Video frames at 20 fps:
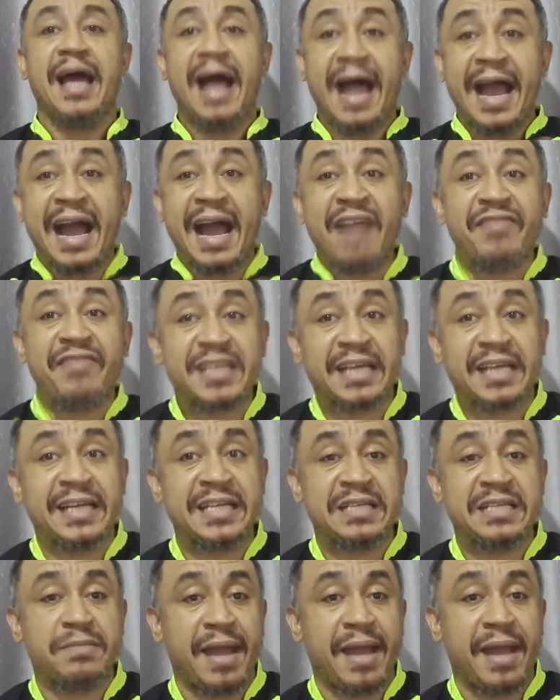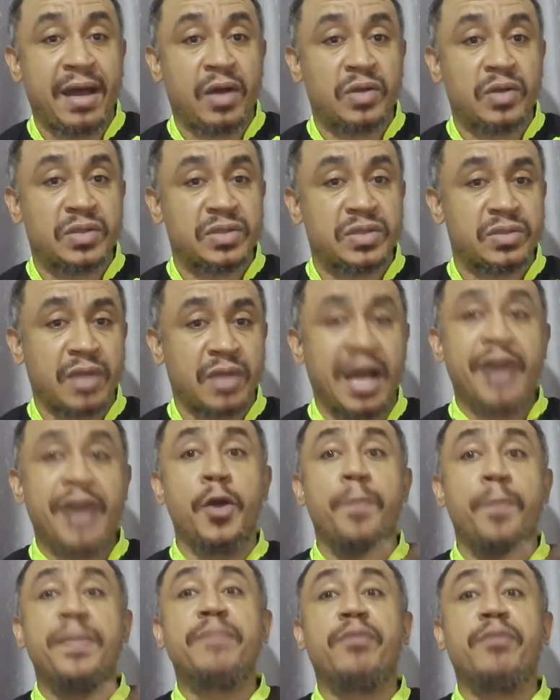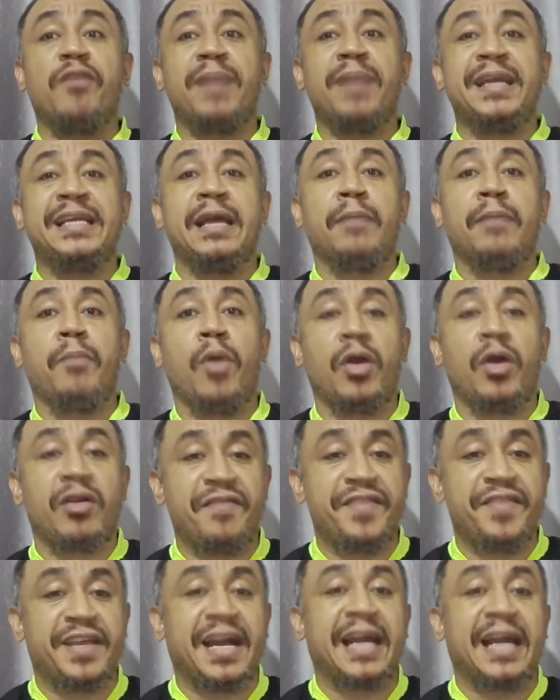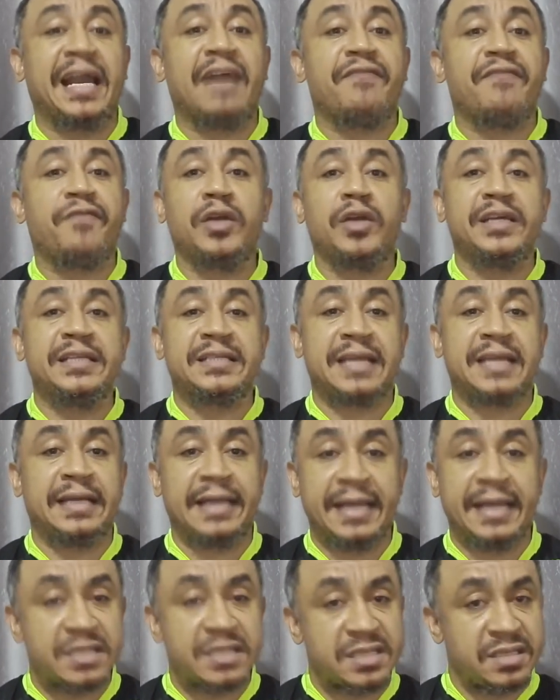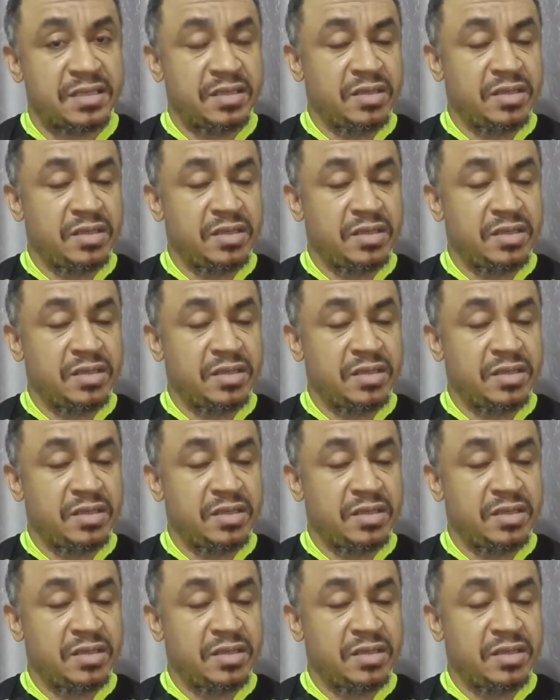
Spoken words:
I have internet in my house. I know people of my demographic can afford internet.